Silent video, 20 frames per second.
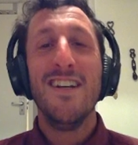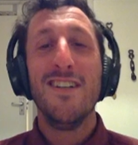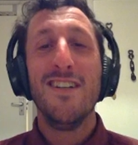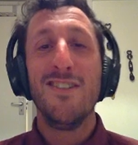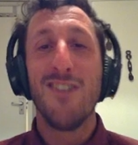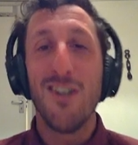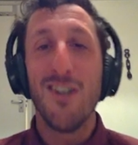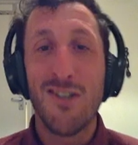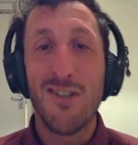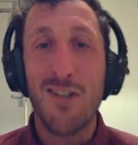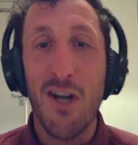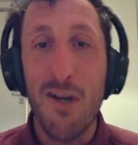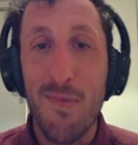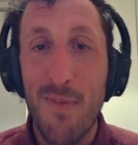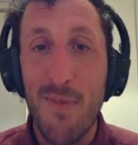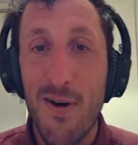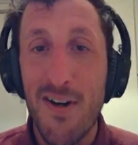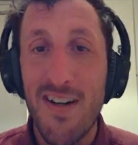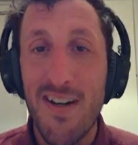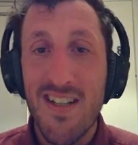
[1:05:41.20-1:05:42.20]
So Tom
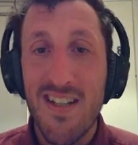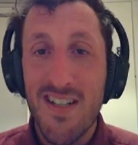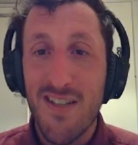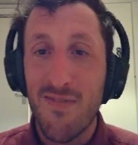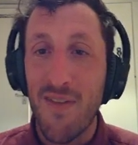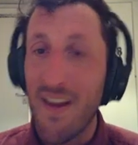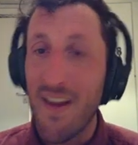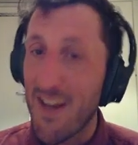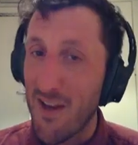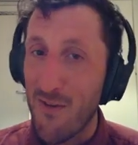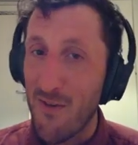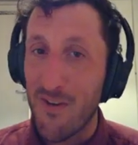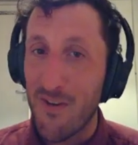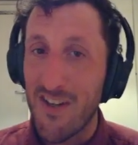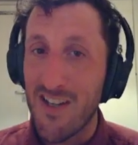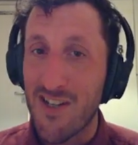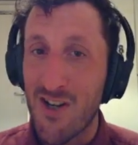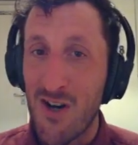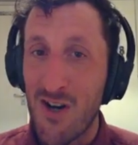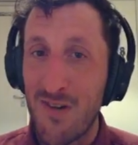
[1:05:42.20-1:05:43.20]
Morris, thank you for
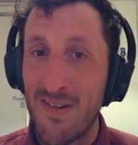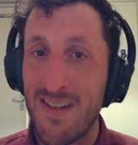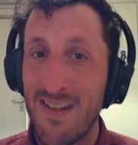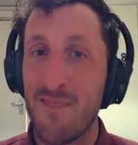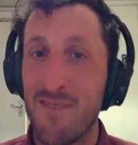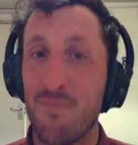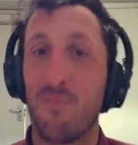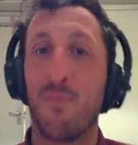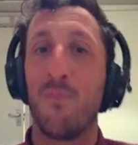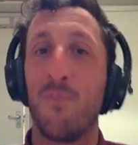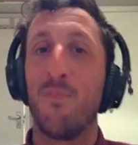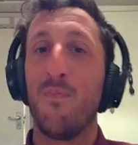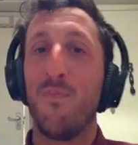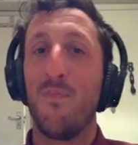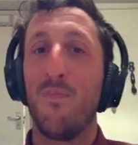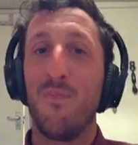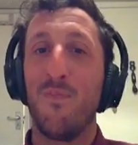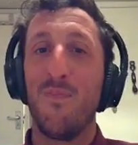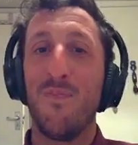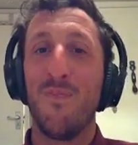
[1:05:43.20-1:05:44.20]
this comment.
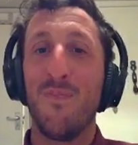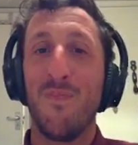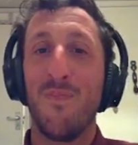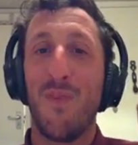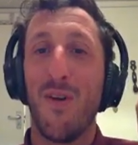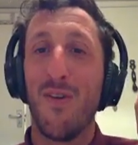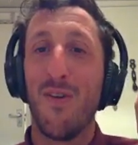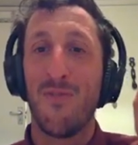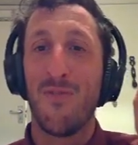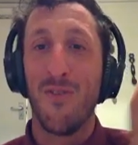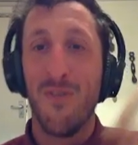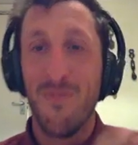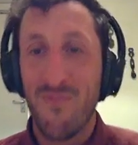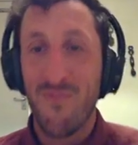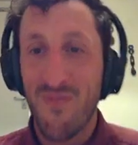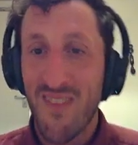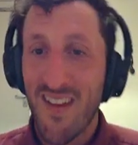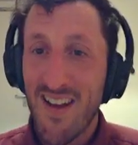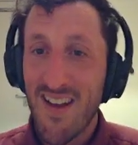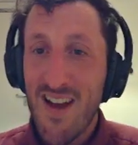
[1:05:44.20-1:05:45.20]
Beautiful.
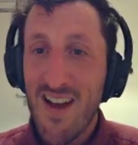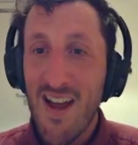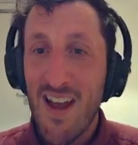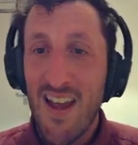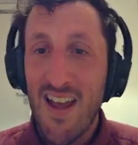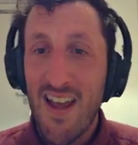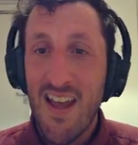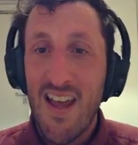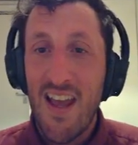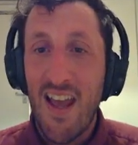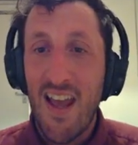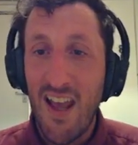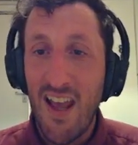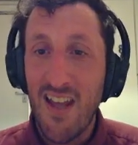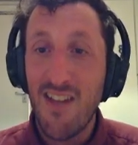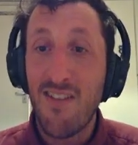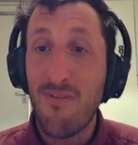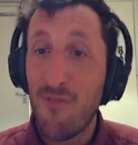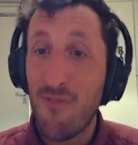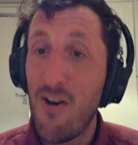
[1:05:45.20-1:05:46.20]

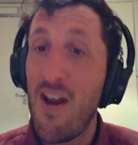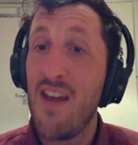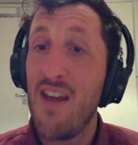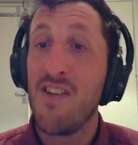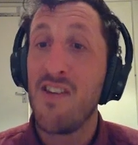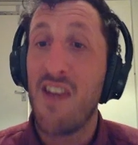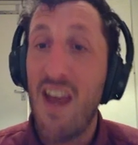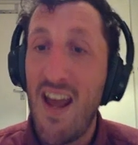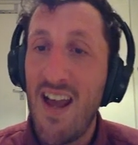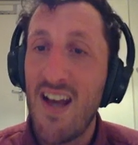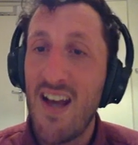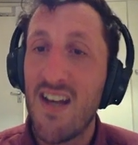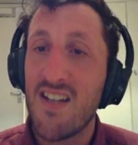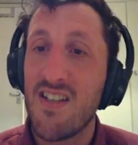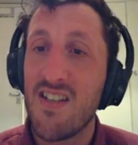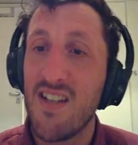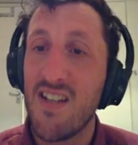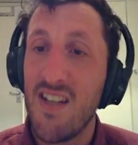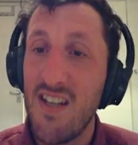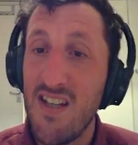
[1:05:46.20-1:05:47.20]
His friend's
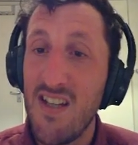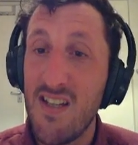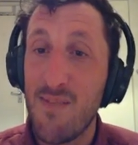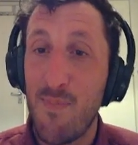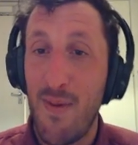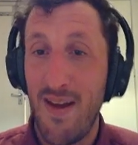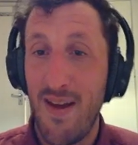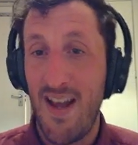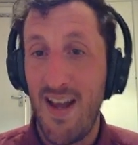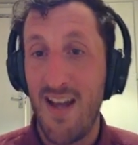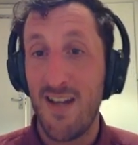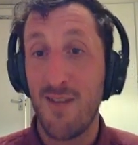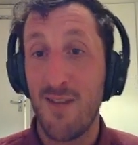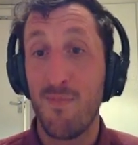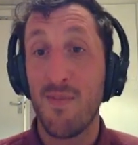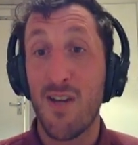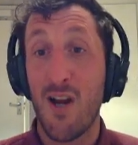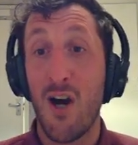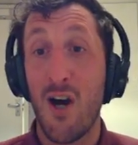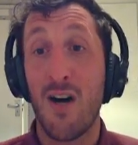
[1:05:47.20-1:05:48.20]
ex is Ben
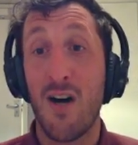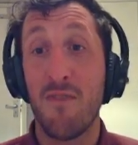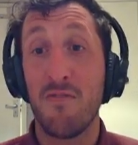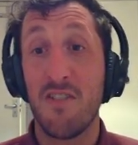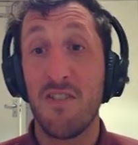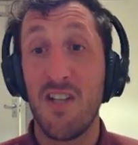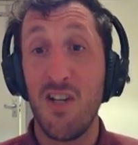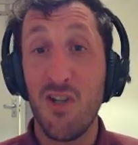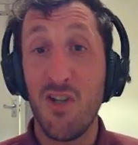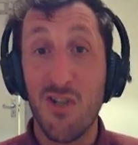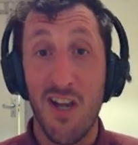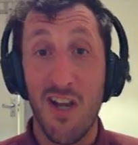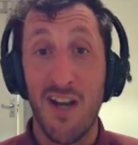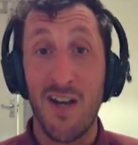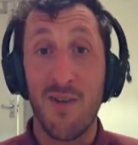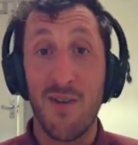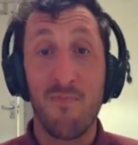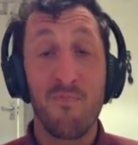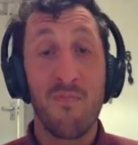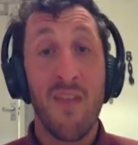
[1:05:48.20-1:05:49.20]
Adams' half
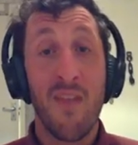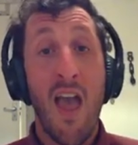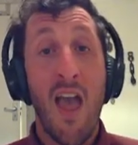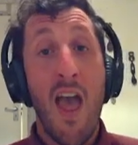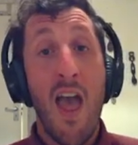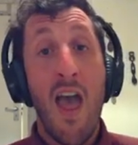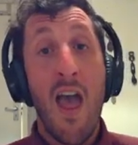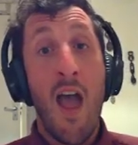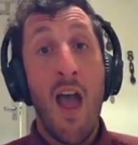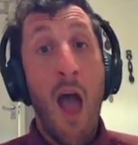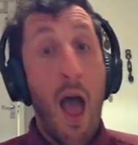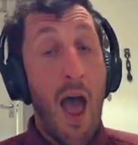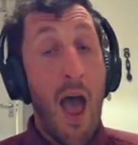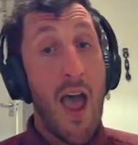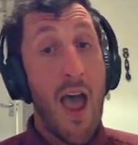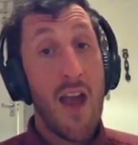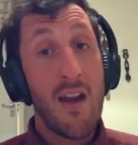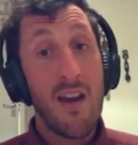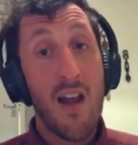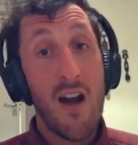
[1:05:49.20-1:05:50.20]
sister,
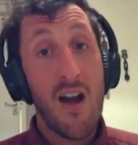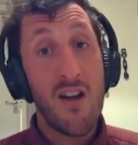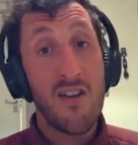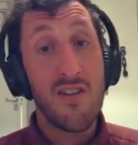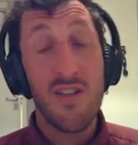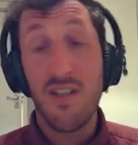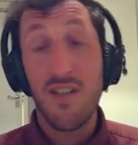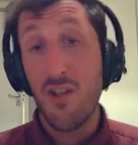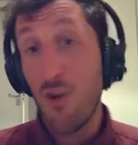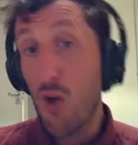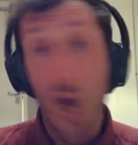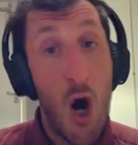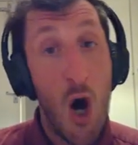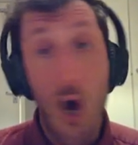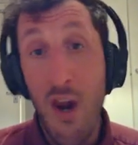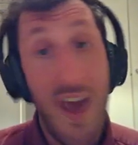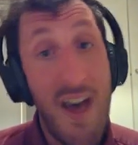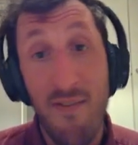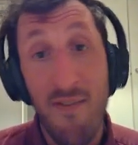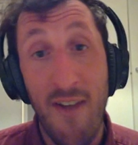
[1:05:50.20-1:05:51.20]
and the answer is you
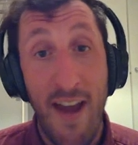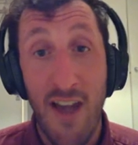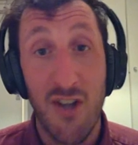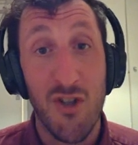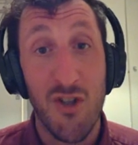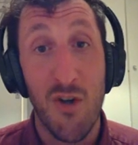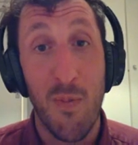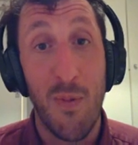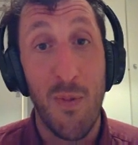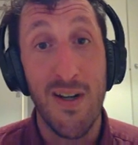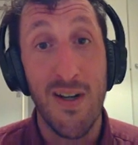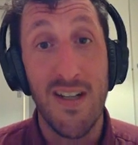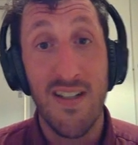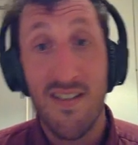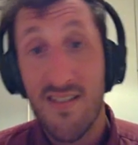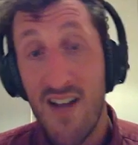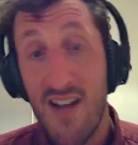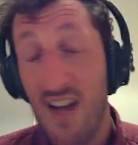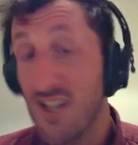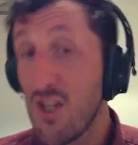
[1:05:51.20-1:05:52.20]
can't have an extra point.
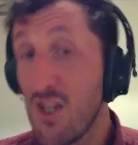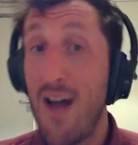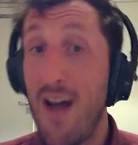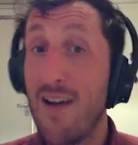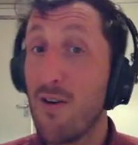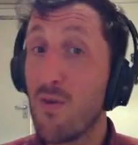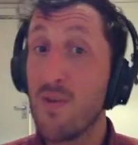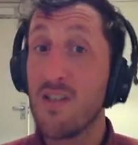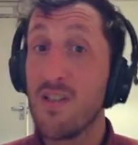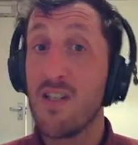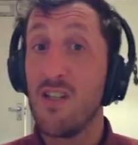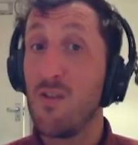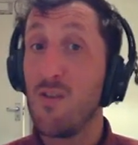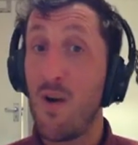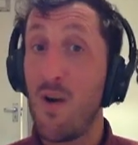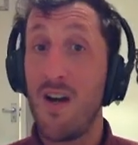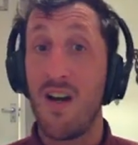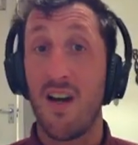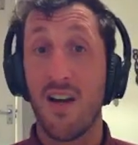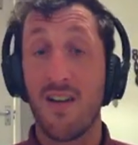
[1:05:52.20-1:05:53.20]
That's not how quizzes
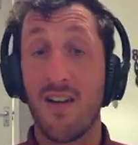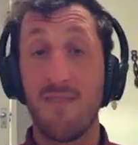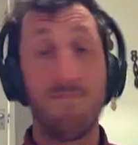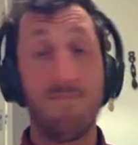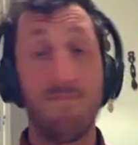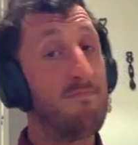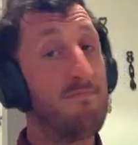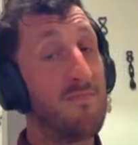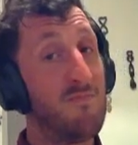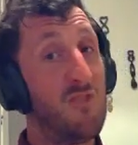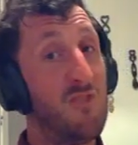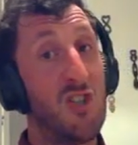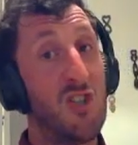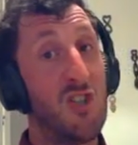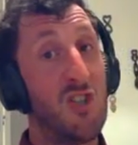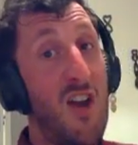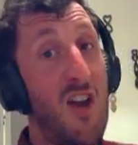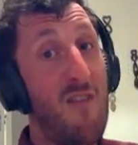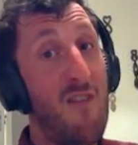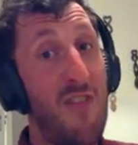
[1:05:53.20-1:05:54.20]
work. Just
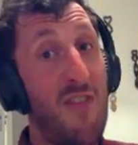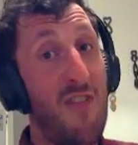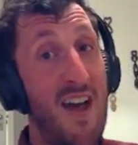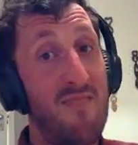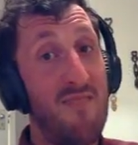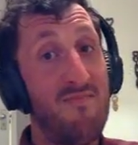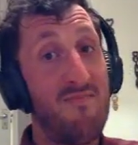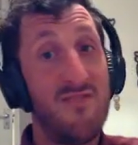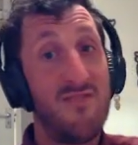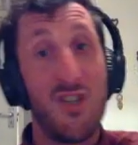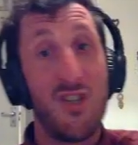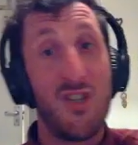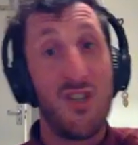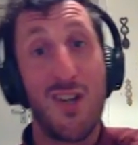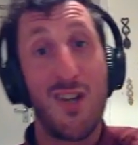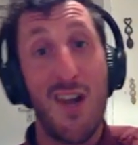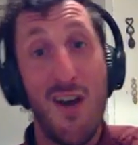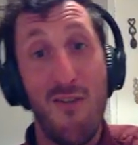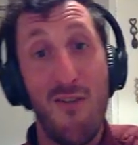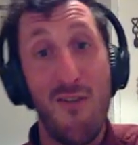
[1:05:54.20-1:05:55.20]
love that. Just
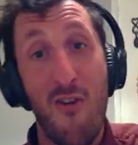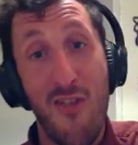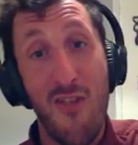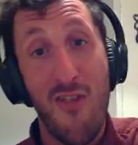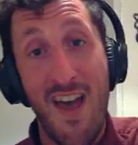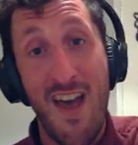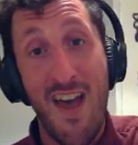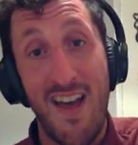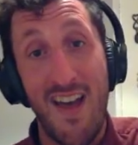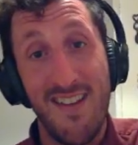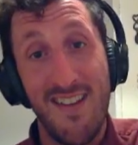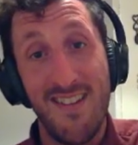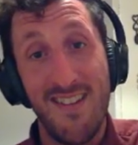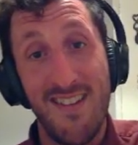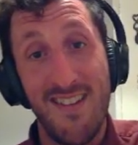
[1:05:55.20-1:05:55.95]
love that.